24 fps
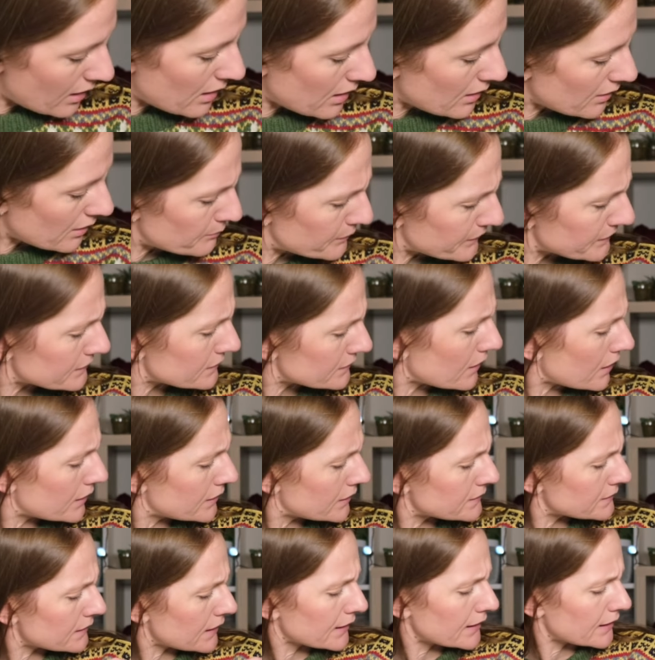
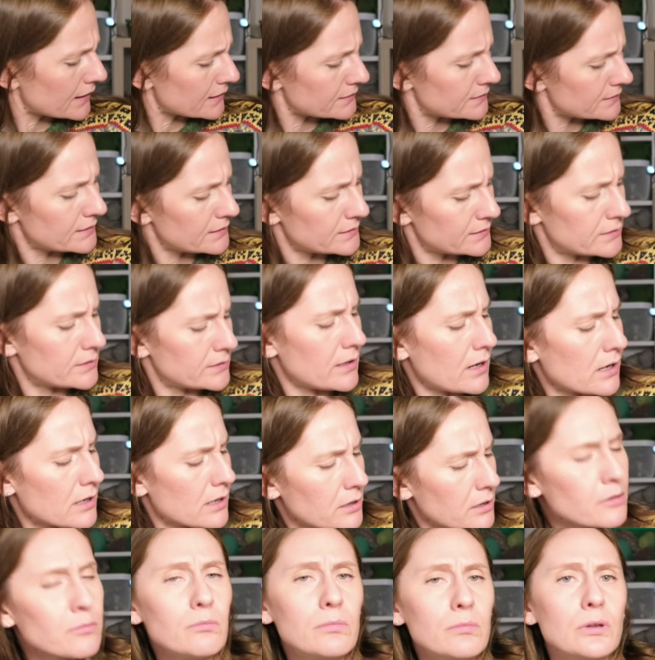Besides, I guess, this
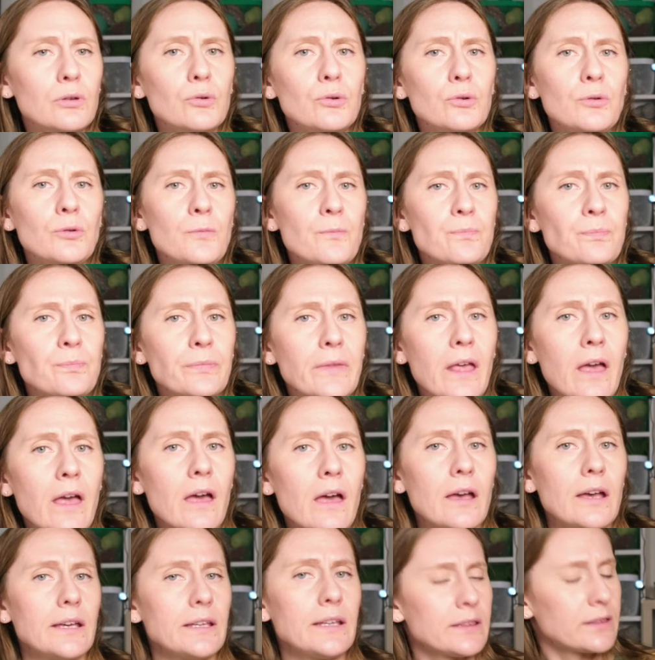dark blue,
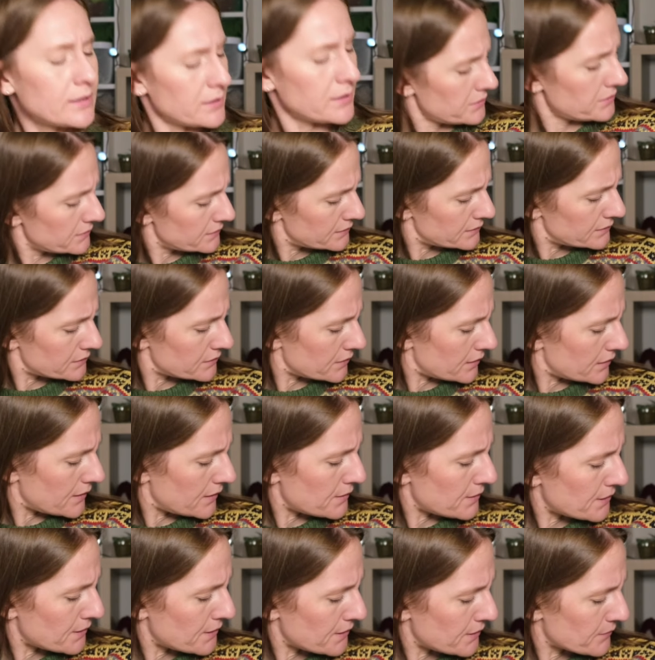it is
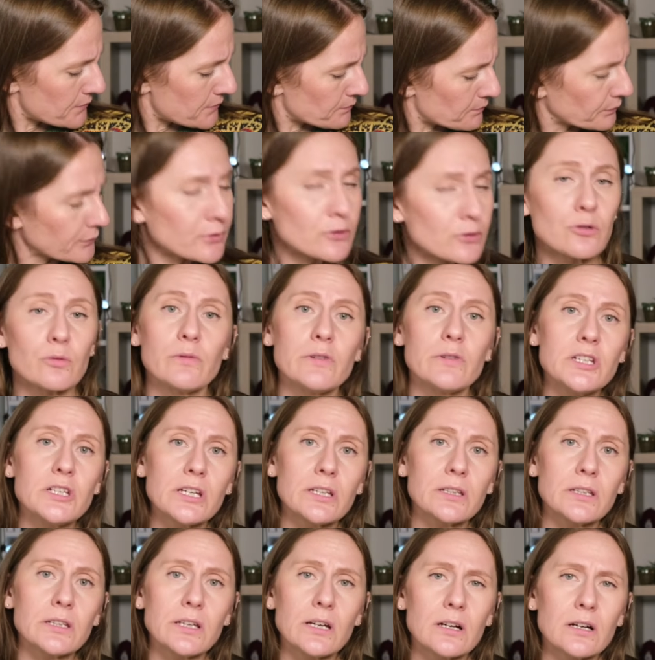
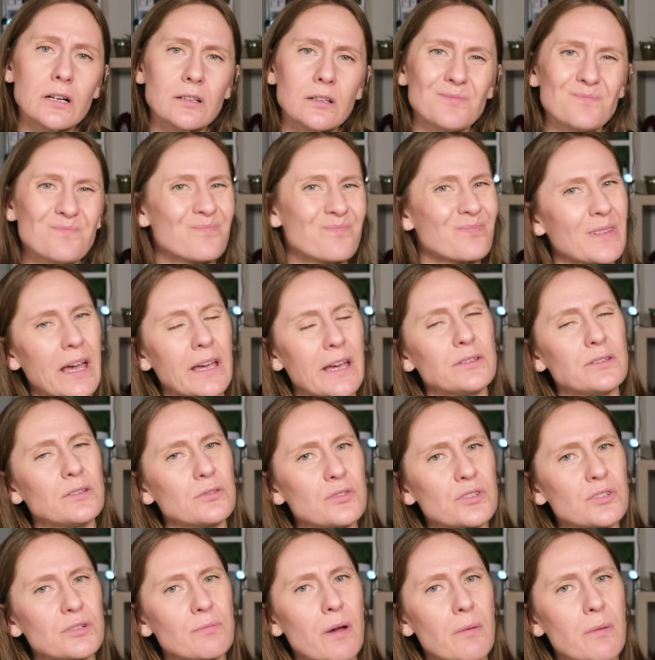Norwegian yarn. I
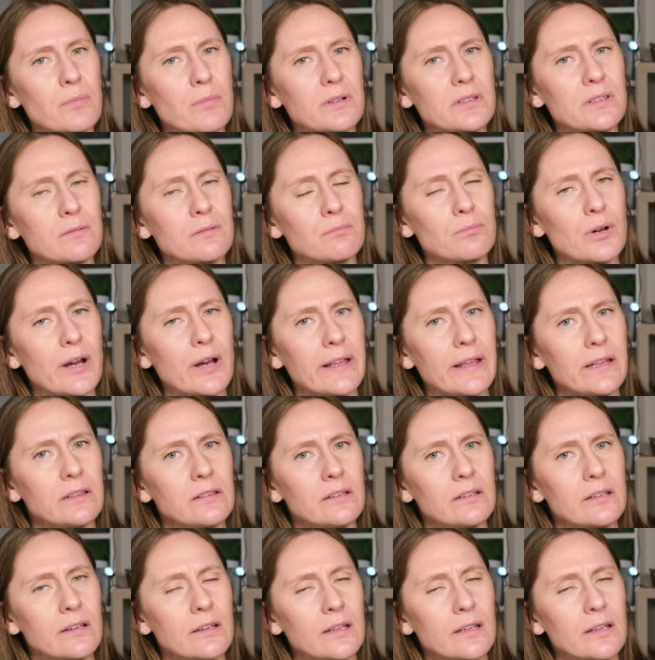don't remember the brand.